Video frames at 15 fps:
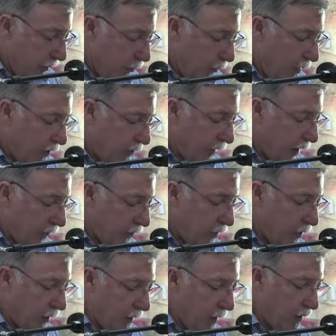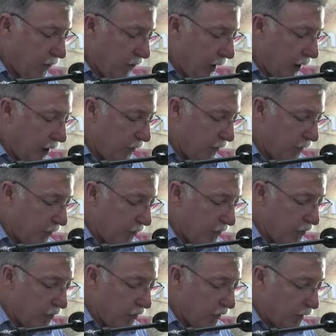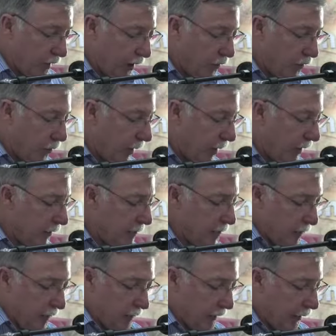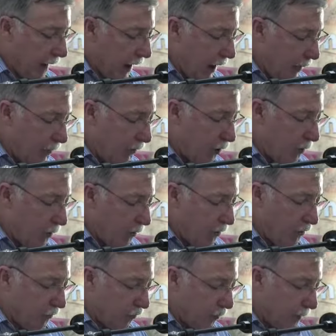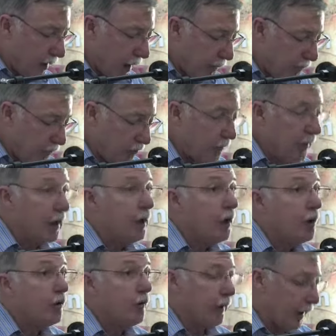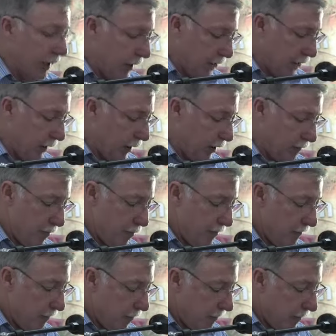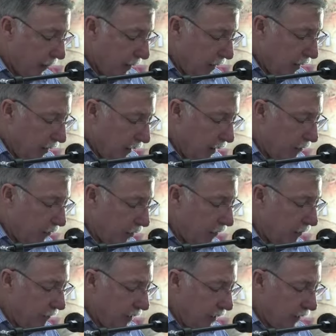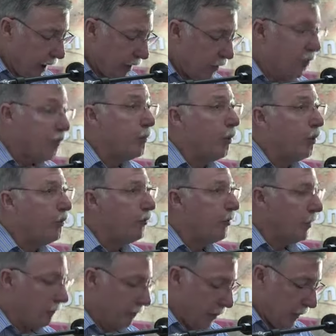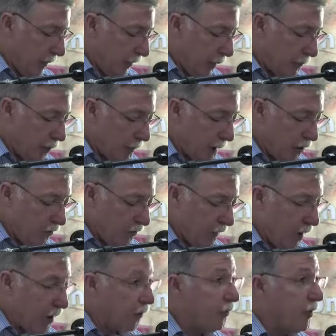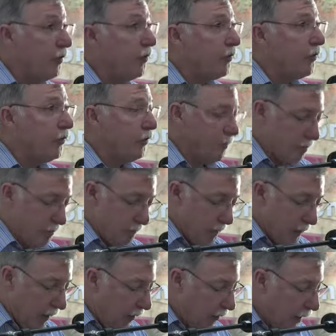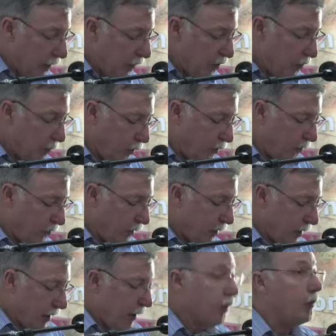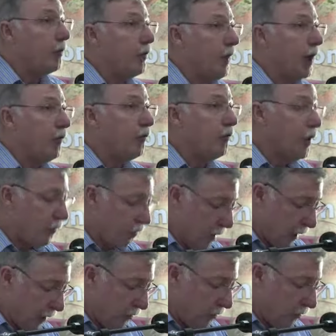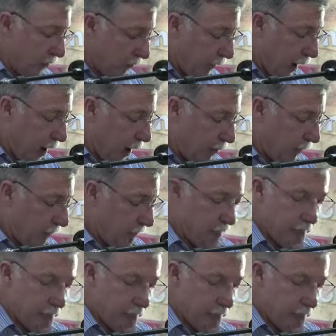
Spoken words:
We discussed earlier that photosynthesis is the only way that carbon can move from the atmosphere to the landscape. Given that it is moisture that promotes photosynthesis, then it is moisture that promotes the introduction of carbon.